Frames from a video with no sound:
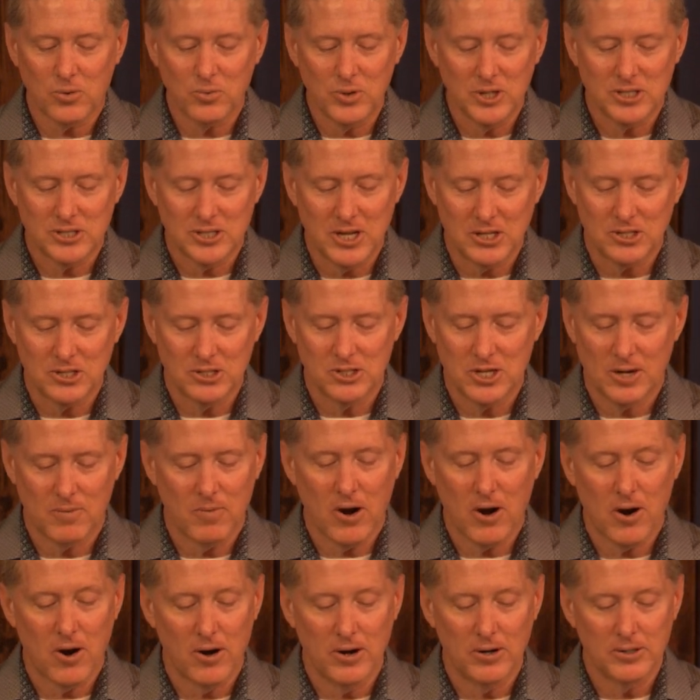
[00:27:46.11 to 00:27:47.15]
recesses of
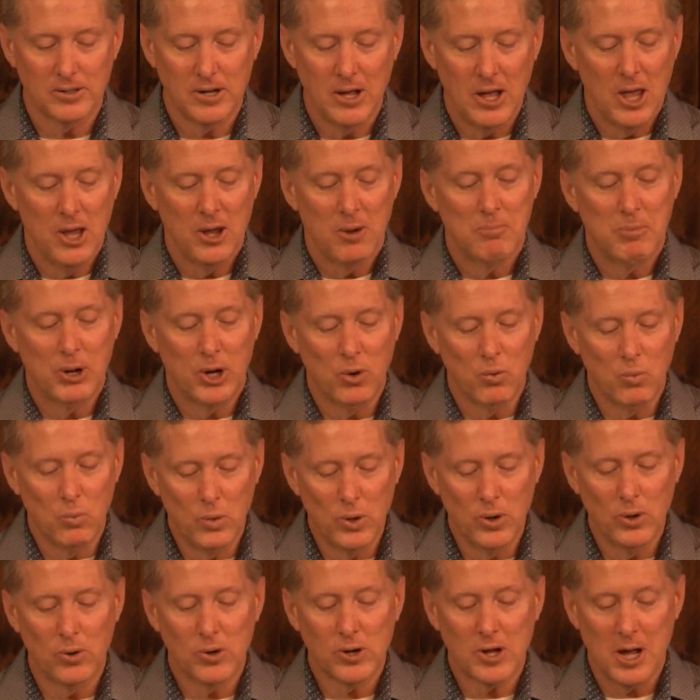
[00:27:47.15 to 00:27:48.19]
our heart, but it
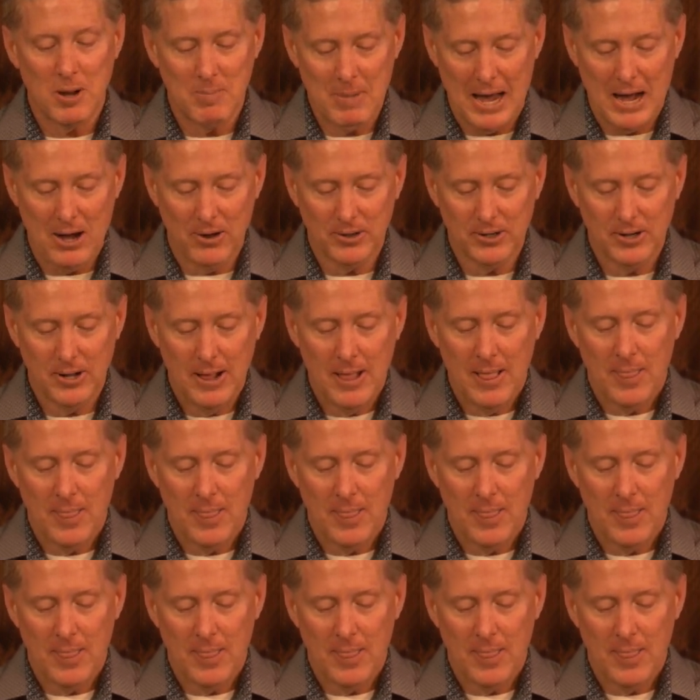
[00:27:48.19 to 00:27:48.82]
will come out.